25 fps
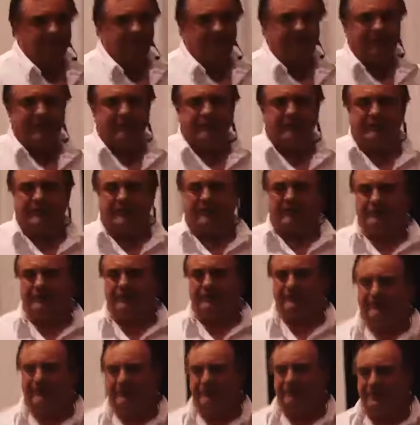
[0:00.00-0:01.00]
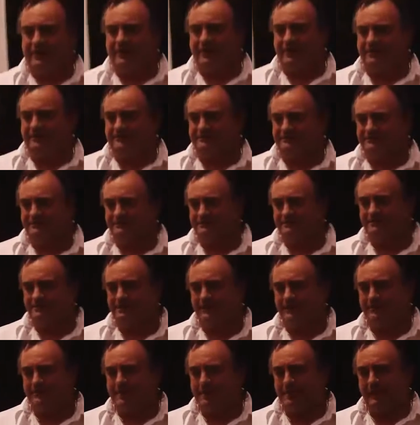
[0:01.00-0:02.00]
Everybody familiar what these are?
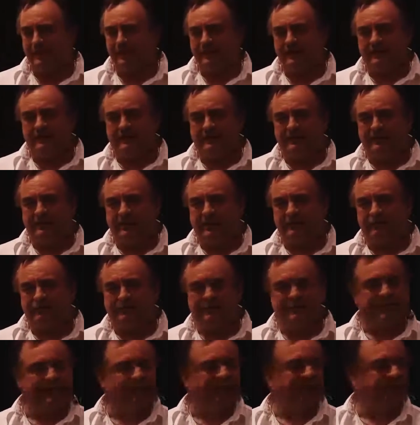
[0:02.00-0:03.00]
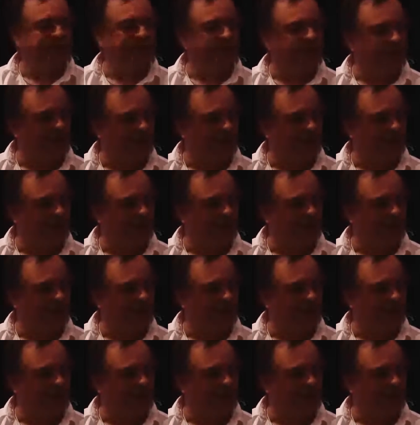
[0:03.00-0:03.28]
This would be like the